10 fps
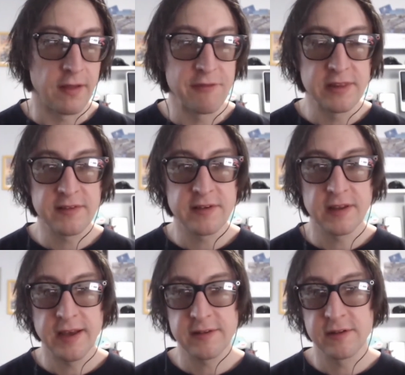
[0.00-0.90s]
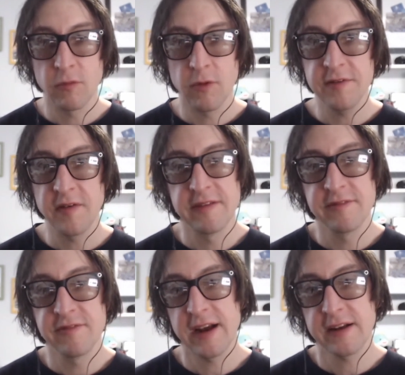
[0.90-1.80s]
Everything's connected to Wi-Fi. In
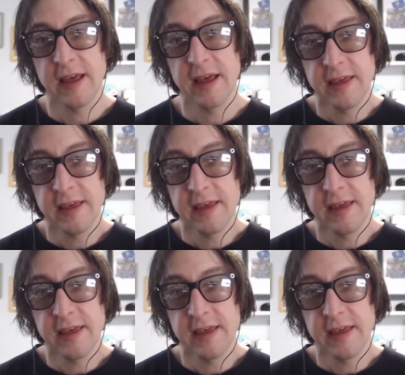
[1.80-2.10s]
fact,